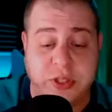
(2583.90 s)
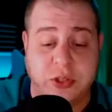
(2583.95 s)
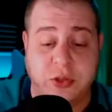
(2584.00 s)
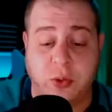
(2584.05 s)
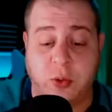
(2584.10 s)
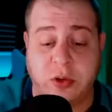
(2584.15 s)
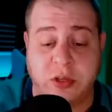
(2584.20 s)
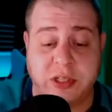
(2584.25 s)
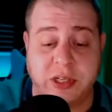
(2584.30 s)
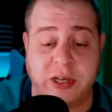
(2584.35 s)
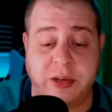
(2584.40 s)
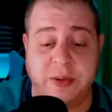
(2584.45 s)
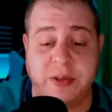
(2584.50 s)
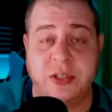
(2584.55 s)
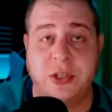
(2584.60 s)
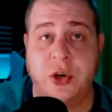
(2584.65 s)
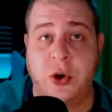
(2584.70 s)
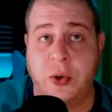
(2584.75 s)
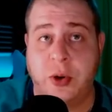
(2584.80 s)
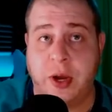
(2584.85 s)
stores in
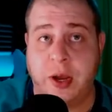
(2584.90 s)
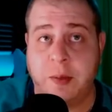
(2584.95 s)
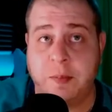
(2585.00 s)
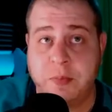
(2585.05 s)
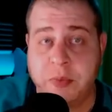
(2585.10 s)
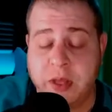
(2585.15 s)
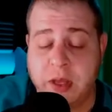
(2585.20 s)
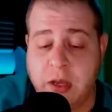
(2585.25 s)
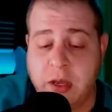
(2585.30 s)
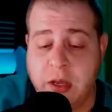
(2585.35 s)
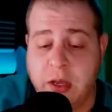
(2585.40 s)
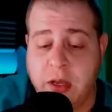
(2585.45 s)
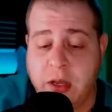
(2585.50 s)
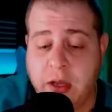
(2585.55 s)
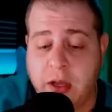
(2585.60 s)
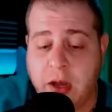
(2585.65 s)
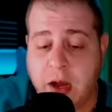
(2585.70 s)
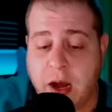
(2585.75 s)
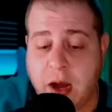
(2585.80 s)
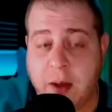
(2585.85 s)
Arizona.
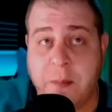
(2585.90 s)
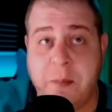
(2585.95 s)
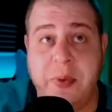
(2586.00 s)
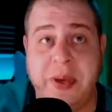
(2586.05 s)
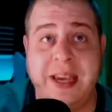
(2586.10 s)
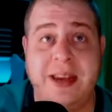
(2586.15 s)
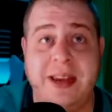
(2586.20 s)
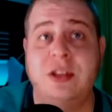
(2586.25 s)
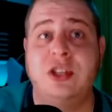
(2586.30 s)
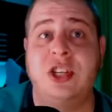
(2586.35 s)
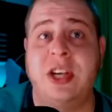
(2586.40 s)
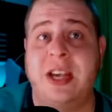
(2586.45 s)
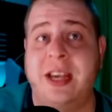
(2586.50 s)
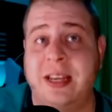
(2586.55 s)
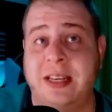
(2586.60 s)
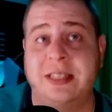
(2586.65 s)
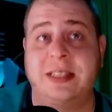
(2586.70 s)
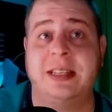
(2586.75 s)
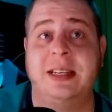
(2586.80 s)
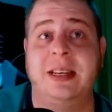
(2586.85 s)
BJ's,